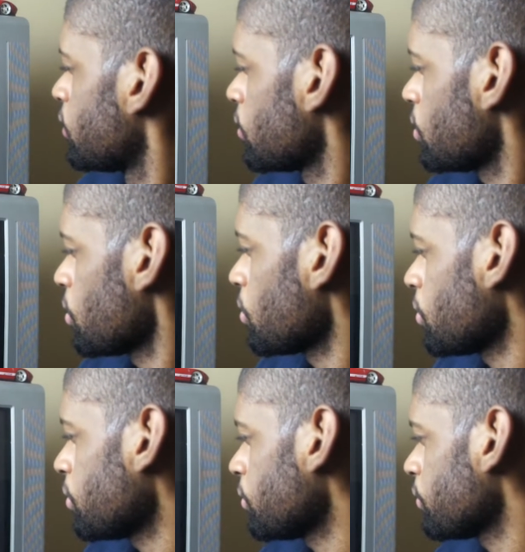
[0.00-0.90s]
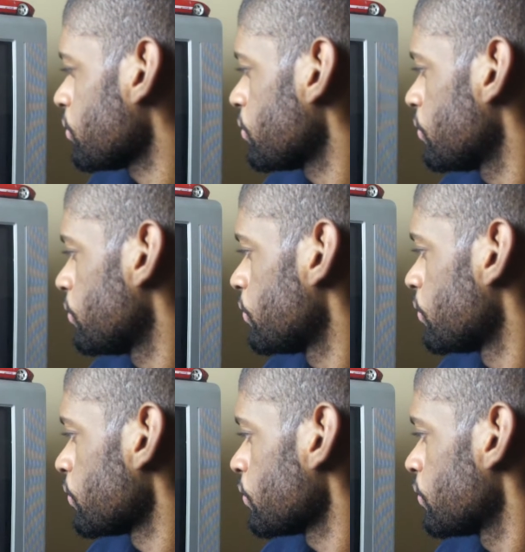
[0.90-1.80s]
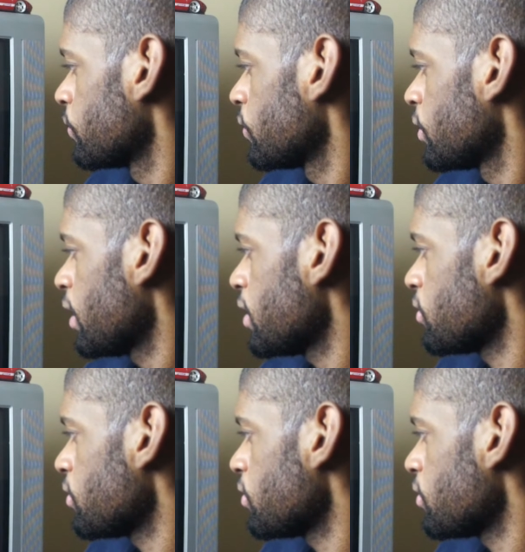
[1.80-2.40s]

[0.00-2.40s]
So as